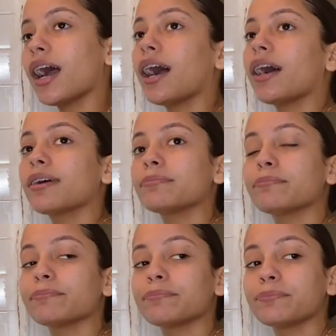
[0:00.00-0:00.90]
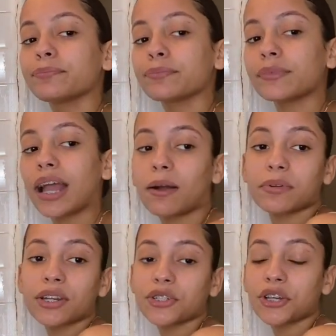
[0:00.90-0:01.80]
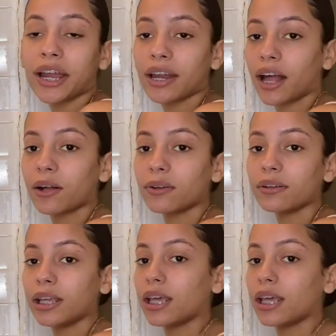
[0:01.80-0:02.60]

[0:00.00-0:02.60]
um i wanted to try it out